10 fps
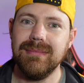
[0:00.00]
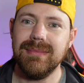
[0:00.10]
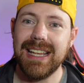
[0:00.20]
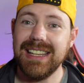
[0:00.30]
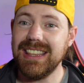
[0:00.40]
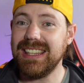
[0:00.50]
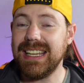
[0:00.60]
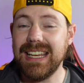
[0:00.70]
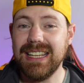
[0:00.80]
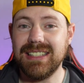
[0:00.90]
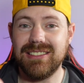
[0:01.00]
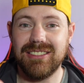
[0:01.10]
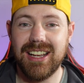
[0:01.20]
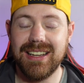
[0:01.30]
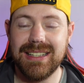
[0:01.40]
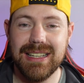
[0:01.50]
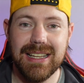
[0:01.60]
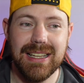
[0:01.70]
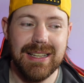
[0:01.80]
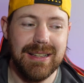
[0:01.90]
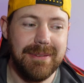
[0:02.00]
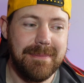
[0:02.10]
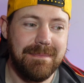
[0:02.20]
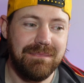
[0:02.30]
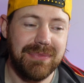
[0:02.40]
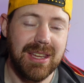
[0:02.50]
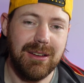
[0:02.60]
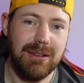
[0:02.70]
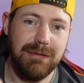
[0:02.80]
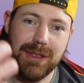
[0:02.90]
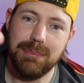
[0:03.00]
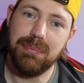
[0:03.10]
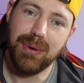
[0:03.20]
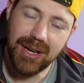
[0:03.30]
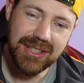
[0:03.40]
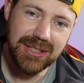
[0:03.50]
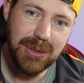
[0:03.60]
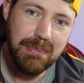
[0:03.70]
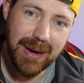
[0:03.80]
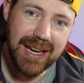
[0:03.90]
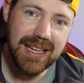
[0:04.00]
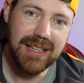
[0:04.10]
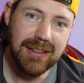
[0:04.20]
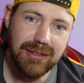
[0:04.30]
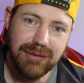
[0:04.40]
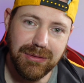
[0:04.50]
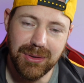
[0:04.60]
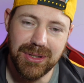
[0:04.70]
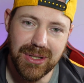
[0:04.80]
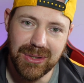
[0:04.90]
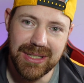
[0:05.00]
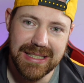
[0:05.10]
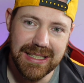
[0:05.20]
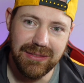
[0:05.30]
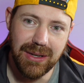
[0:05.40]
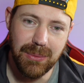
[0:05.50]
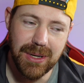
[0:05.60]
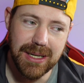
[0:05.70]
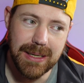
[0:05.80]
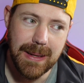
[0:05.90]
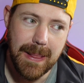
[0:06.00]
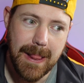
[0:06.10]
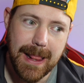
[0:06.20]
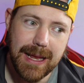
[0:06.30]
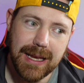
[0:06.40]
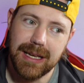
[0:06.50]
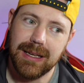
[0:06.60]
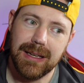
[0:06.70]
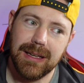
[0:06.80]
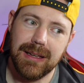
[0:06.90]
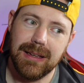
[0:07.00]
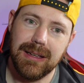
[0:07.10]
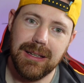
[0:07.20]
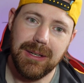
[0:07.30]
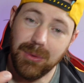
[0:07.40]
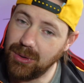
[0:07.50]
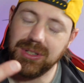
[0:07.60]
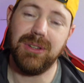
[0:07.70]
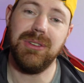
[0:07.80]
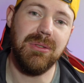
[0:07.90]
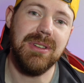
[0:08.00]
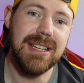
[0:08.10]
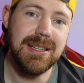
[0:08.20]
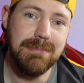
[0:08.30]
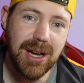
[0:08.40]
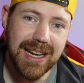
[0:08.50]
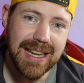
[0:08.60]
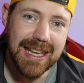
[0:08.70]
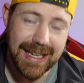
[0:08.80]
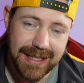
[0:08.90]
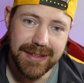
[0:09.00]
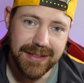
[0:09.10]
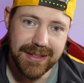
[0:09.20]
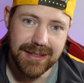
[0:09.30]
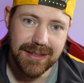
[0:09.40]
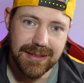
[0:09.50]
And the thing is, right, for the price you pay for a Sony ZV1, you also don't need to buy a lens.